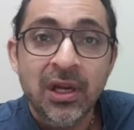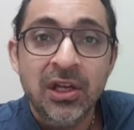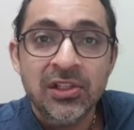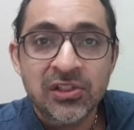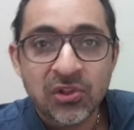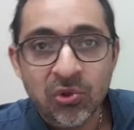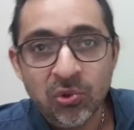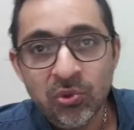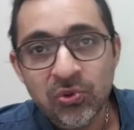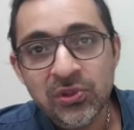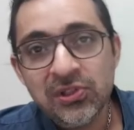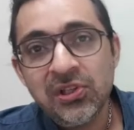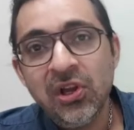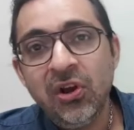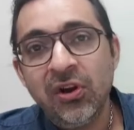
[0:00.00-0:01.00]

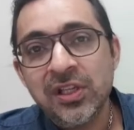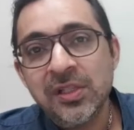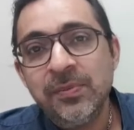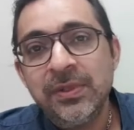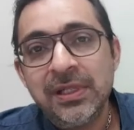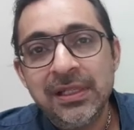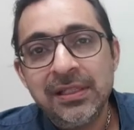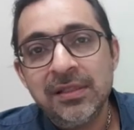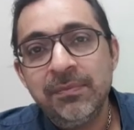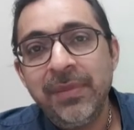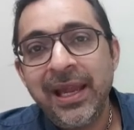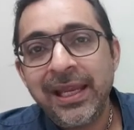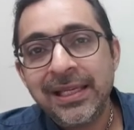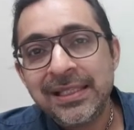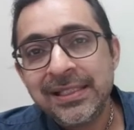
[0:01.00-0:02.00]
schools, hospitals,
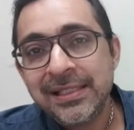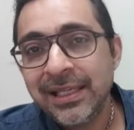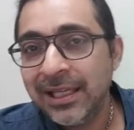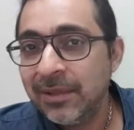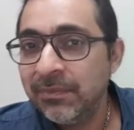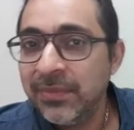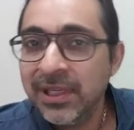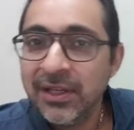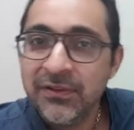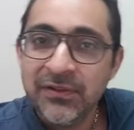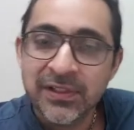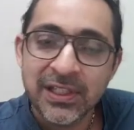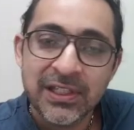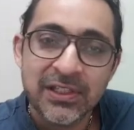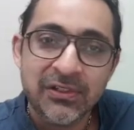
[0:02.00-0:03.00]
banks,
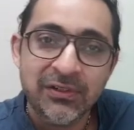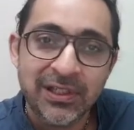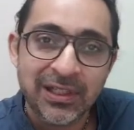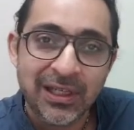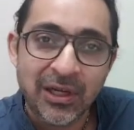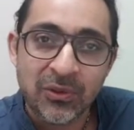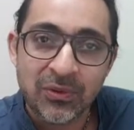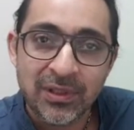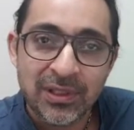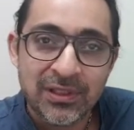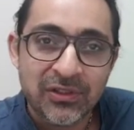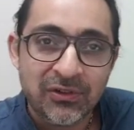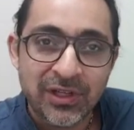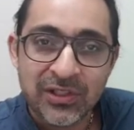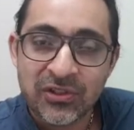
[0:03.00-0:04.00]
NBFCs, retail
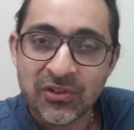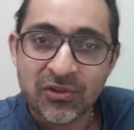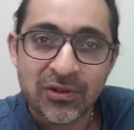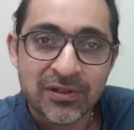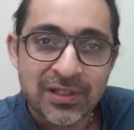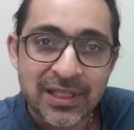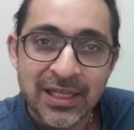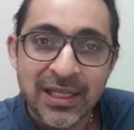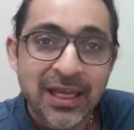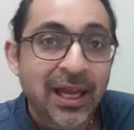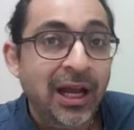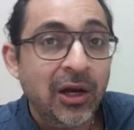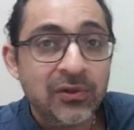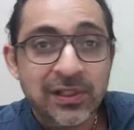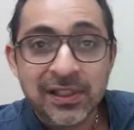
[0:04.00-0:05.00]
outlets, restaurants,
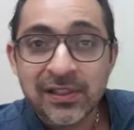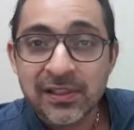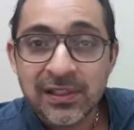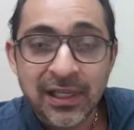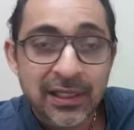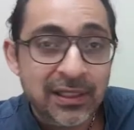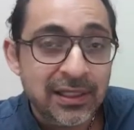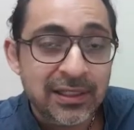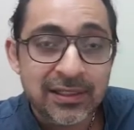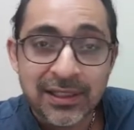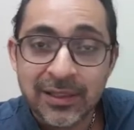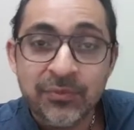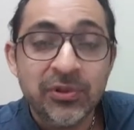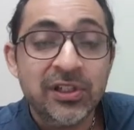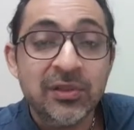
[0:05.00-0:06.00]
housing societies,
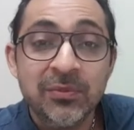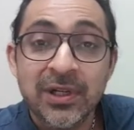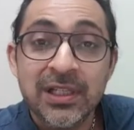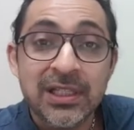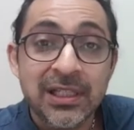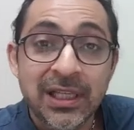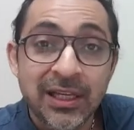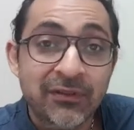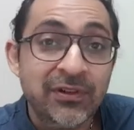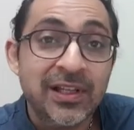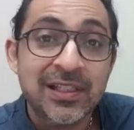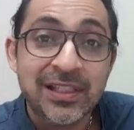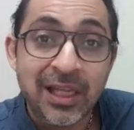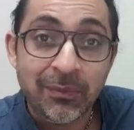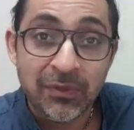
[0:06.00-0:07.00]
and pretty much every
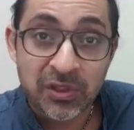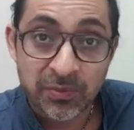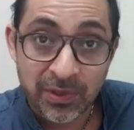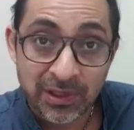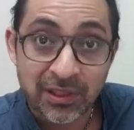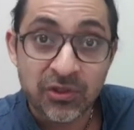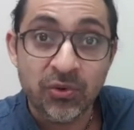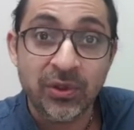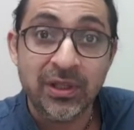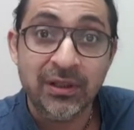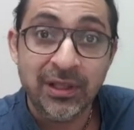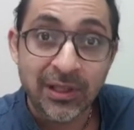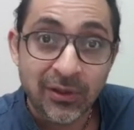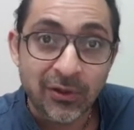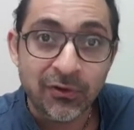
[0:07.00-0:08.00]
establishment that you can
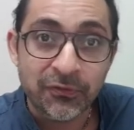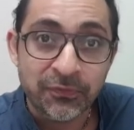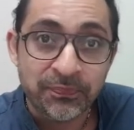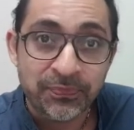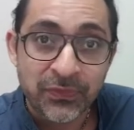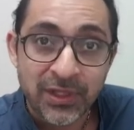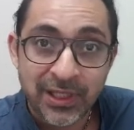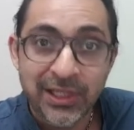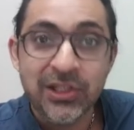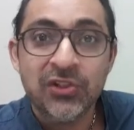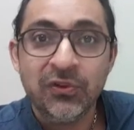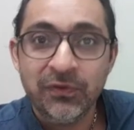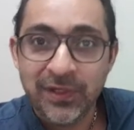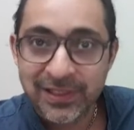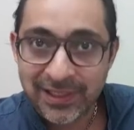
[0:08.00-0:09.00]
think of. Each
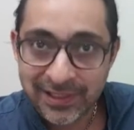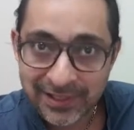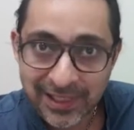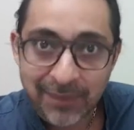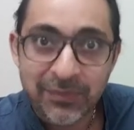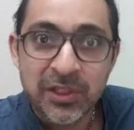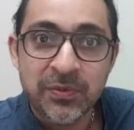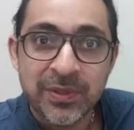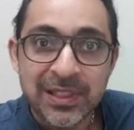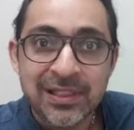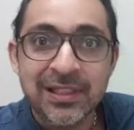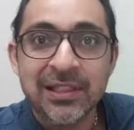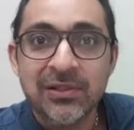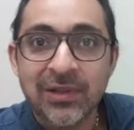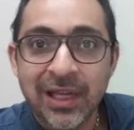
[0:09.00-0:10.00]
of these establishments
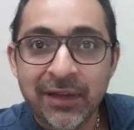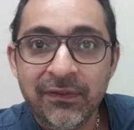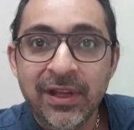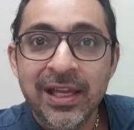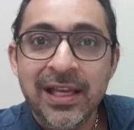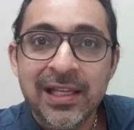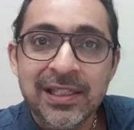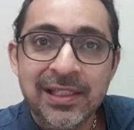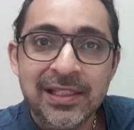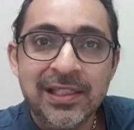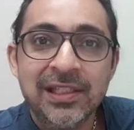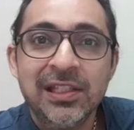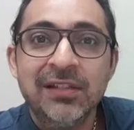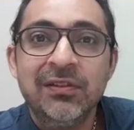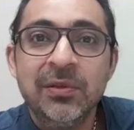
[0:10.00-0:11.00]
need to have
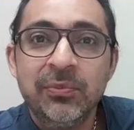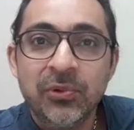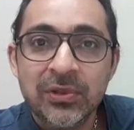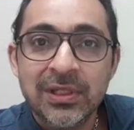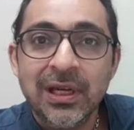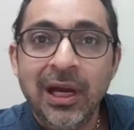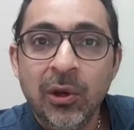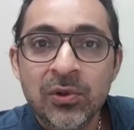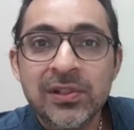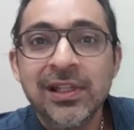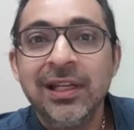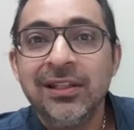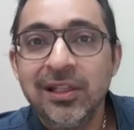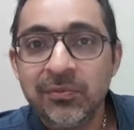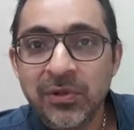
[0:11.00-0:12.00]
CCTV put
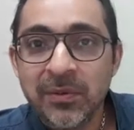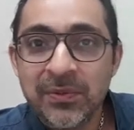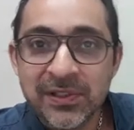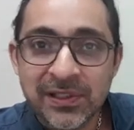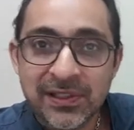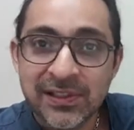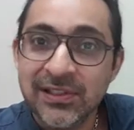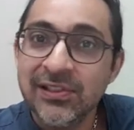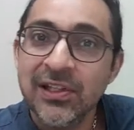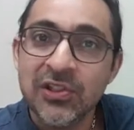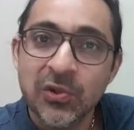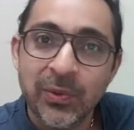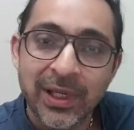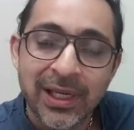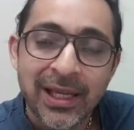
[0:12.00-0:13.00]
outside their premises in such
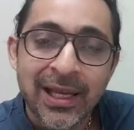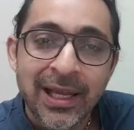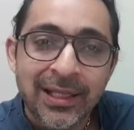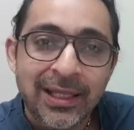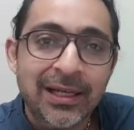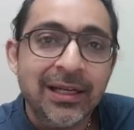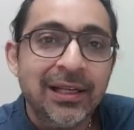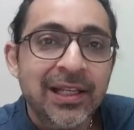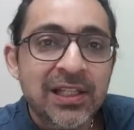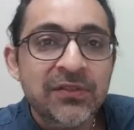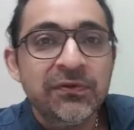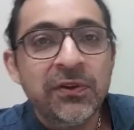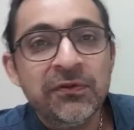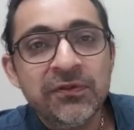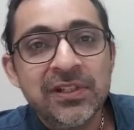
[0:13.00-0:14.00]
a way that at
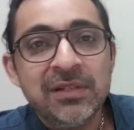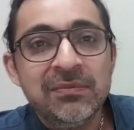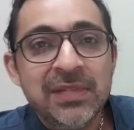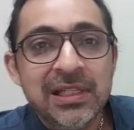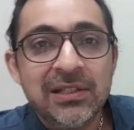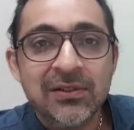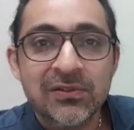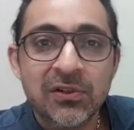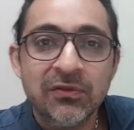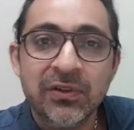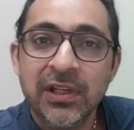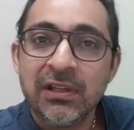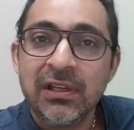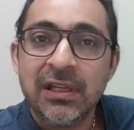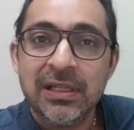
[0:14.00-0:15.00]
least 15 meters of
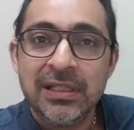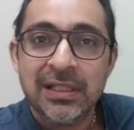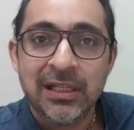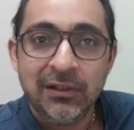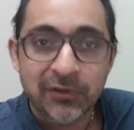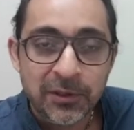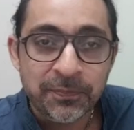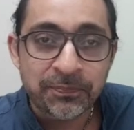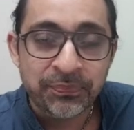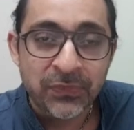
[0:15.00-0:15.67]
area is covered.